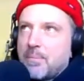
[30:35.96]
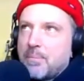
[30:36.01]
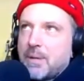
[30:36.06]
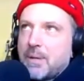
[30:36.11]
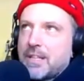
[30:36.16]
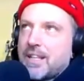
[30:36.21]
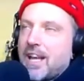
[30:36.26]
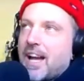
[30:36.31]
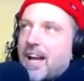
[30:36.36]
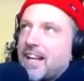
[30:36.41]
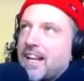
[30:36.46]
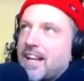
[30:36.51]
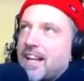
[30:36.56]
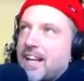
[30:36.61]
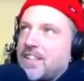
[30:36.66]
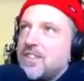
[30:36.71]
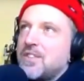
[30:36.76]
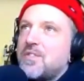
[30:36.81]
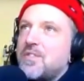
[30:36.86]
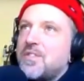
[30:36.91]
but I
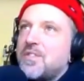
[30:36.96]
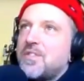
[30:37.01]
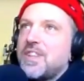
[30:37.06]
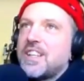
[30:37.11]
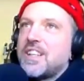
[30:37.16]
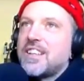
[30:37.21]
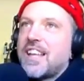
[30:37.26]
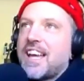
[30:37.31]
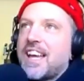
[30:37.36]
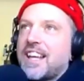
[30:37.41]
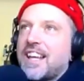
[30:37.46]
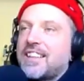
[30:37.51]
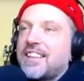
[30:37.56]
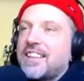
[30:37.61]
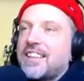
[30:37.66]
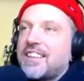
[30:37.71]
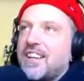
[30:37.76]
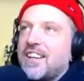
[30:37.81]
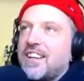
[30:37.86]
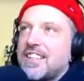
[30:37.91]
do feel like
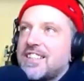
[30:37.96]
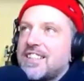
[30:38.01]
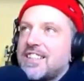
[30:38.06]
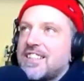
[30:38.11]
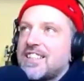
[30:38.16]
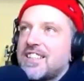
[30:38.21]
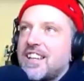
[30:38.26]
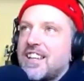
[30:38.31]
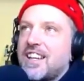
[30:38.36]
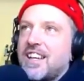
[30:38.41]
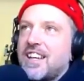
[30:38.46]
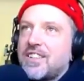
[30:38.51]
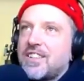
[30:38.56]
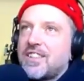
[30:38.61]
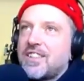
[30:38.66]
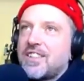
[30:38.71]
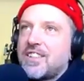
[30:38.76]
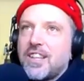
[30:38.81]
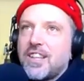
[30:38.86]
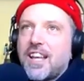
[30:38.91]
there is this
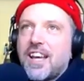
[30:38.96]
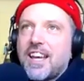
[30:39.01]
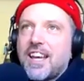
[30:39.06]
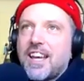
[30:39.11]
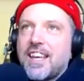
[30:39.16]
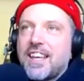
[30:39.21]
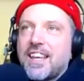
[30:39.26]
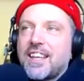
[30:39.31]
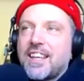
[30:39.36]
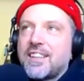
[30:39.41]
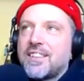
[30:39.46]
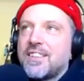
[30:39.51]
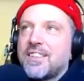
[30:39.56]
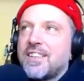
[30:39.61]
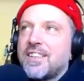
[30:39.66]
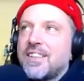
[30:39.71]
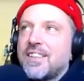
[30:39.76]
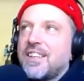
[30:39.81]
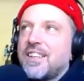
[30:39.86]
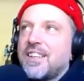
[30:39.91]
underlying
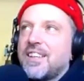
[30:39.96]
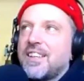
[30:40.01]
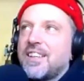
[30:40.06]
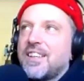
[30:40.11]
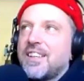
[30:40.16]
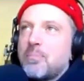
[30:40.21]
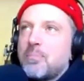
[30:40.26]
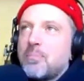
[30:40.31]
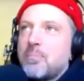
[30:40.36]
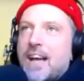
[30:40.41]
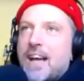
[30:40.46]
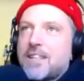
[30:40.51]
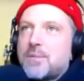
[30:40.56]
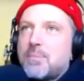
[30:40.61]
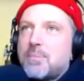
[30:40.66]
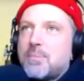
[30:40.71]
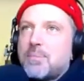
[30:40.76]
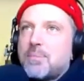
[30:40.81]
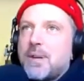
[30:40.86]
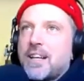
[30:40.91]

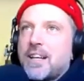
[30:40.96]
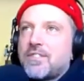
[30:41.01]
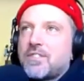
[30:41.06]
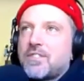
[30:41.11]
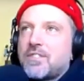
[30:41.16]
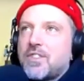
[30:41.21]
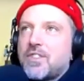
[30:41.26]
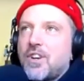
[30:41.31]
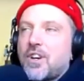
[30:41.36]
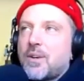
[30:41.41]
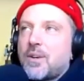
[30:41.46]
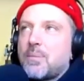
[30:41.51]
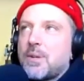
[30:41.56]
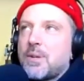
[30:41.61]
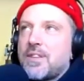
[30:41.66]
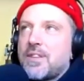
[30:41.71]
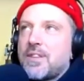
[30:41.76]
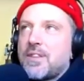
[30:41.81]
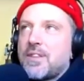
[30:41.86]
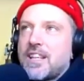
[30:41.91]
aspect of
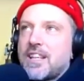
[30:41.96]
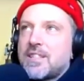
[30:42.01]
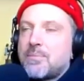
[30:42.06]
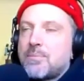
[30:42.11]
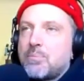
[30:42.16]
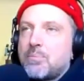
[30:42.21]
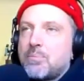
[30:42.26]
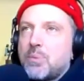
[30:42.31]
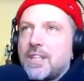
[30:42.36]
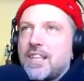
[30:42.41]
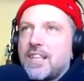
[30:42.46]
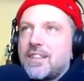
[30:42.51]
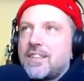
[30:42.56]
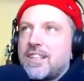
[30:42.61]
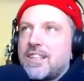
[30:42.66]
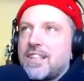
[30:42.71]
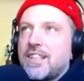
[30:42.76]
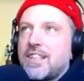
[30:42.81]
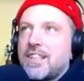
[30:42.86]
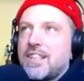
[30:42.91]
dharma that is bringing
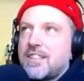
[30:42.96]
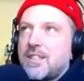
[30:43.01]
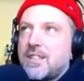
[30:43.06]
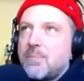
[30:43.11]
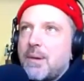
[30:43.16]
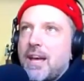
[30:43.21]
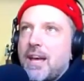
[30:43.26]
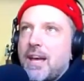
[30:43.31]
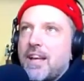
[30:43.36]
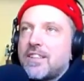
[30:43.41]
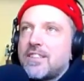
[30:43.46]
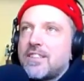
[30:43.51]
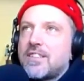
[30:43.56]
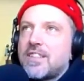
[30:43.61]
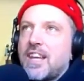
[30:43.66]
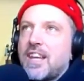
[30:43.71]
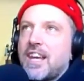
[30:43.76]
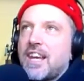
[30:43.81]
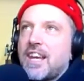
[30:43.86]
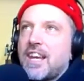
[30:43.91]
things into
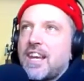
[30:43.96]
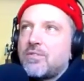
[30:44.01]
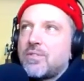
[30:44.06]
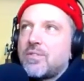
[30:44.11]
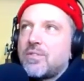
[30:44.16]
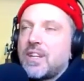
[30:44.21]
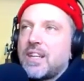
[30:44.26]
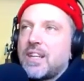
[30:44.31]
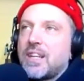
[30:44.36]
balance, and